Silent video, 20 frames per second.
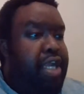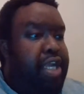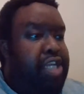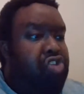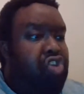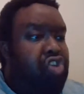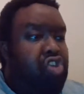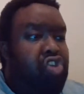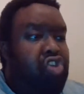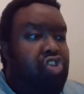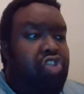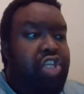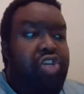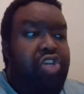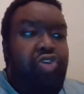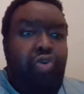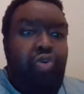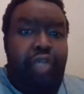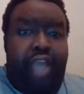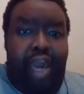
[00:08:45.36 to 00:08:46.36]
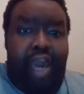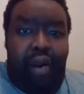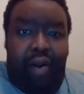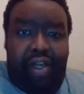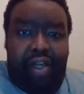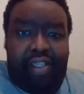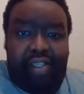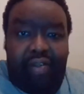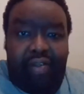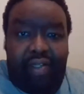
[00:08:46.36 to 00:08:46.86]
introduced a new
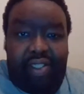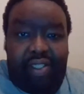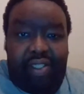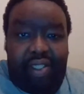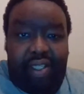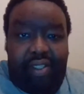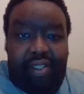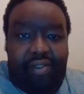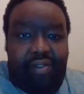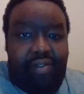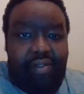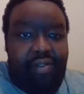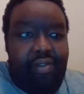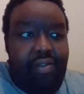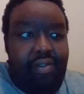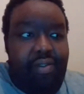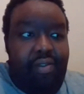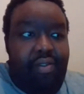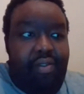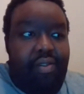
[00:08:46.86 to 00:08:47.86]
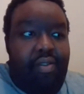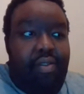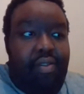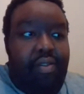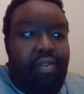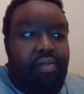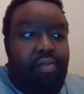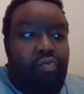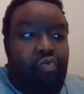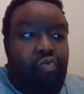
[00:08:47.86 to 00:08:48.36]
character into this,
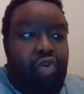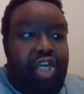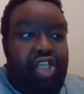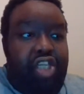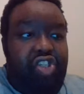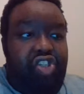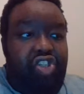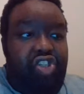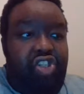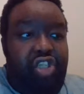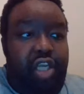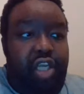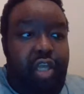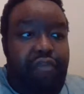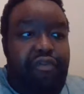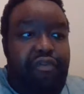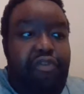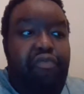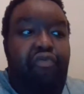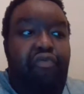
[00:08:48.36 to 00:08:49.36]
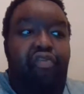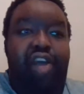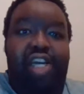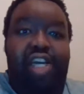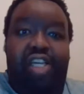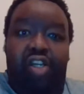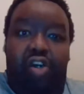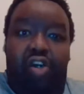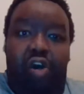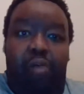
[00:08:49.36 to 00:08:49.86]
which, if you've
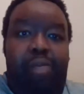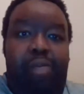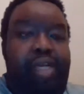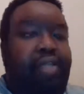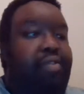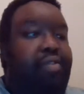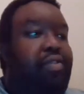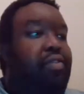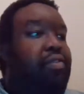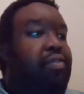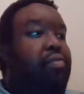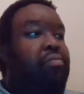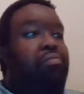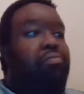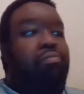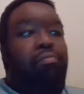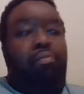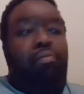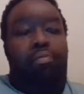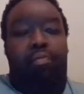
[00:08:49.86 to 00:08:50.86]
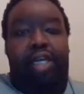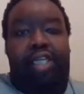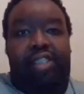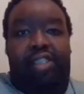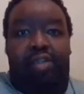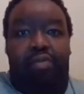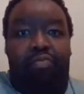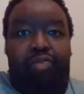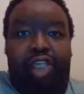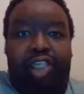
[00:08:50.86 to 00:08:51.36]
read the comics,
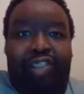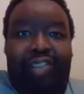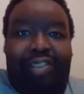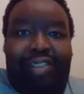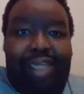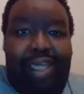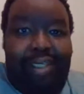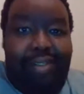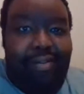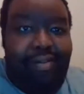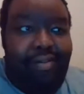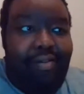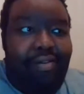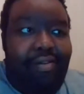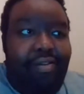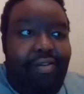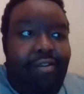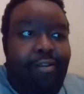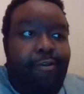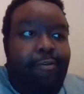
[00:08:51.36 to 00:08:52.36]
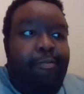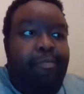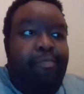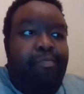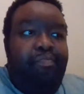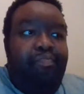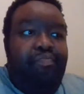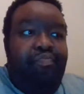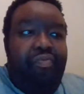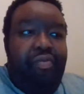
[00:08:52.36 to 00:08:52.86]
makes complete sense.
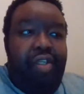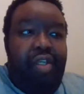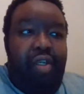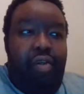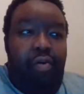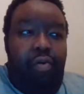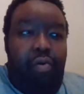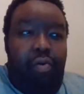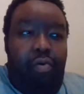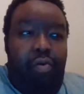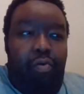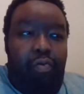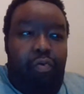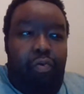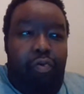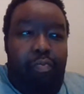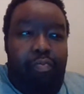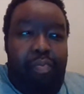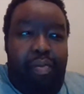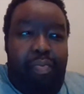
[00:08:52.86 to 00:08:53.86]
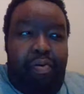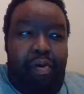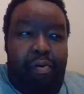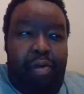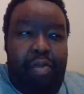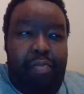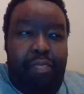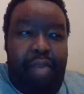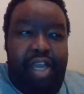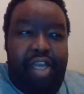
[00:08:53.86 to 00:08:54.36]
Will
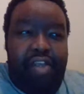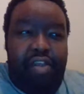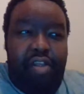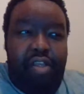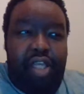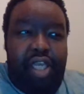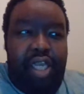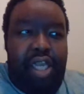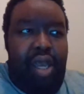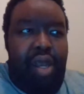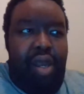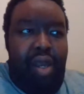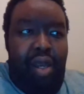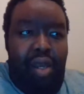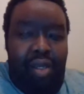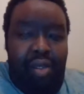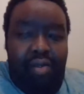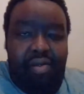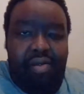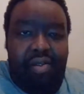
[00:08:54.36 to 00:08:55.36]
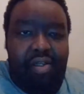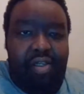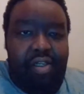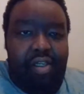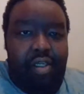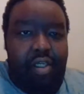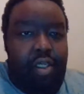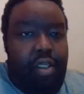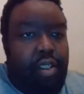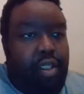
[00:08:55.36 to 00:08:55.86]
probably make you think, huh?
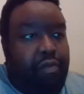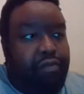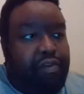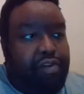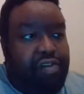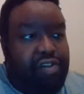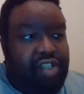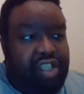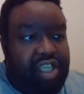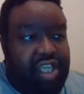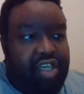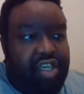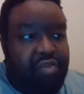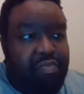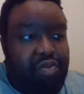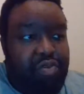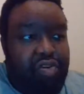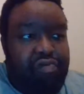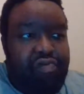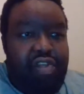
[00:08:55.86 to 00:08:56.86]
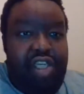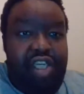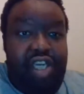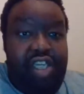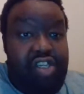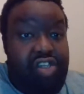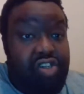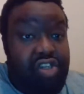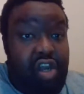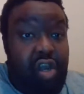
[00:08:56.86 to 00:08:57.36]
If you see the movie
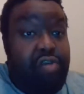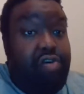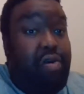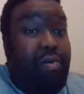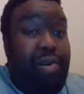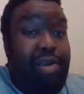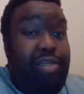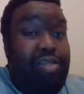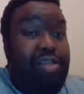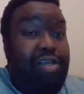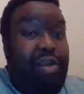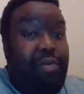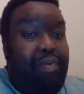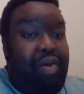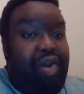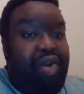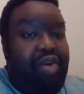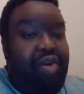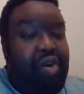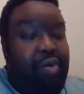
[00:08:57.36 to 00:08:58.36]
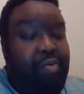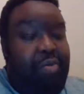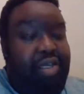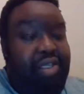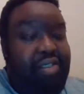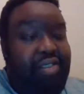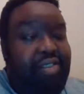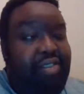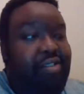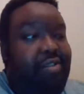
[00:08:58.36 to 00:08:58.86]
and you don't know anything about the
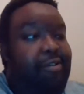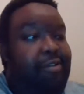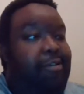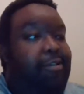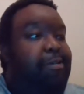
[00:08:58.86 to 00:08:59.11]
comics,